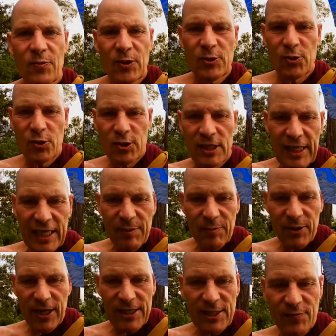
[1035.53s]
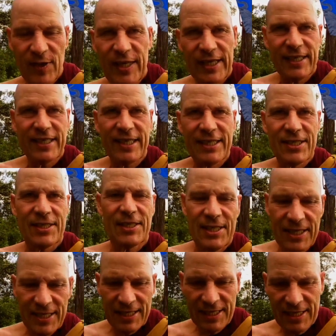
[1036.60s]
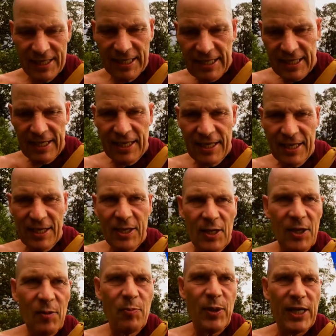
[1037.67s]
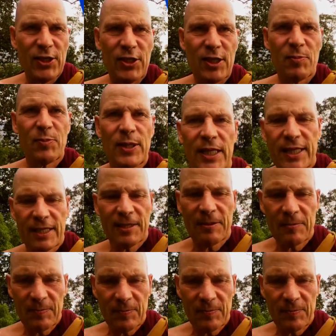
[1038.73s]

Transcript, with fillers: One should keep cultivating this compassionate pity,